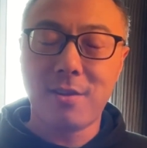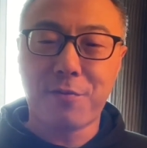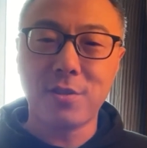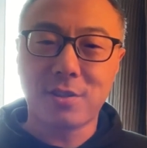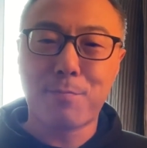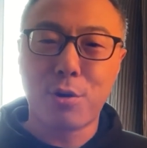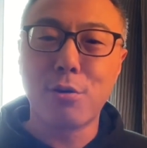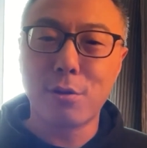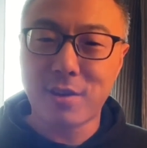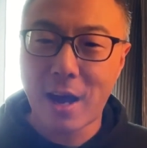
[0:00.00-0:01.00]
first
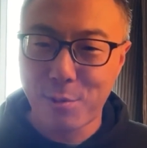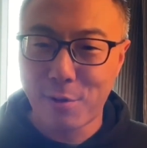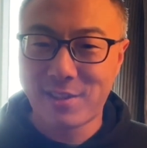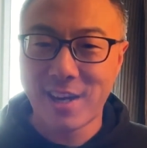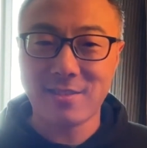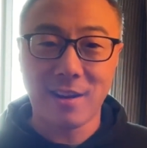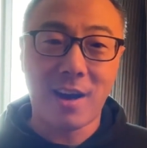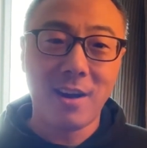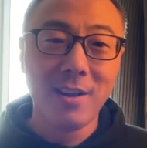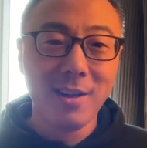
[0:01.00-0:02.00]
prototype of
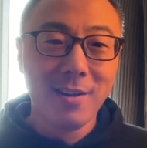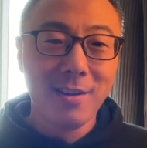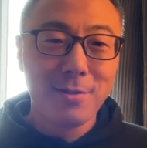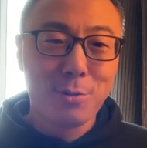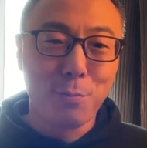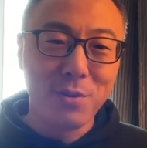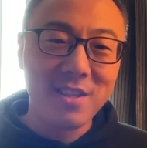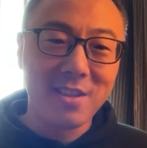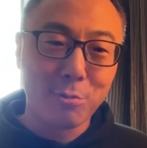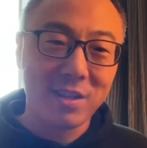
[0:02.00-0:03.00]
Tesla to
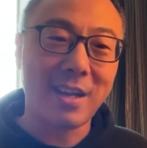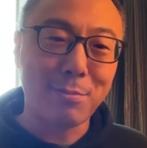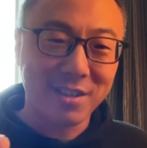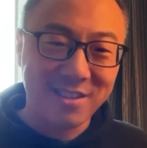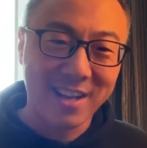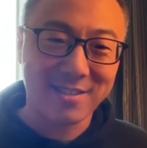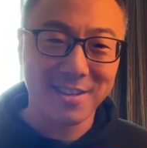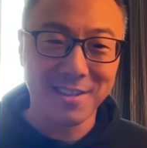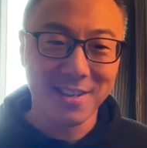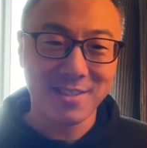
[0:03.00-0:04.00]
be the reception desk
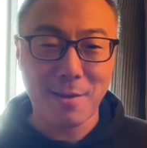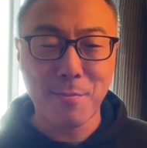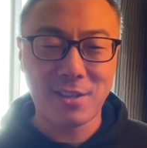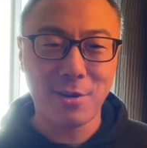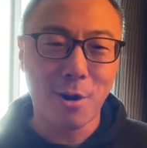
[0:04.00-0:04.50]
in the San Mateo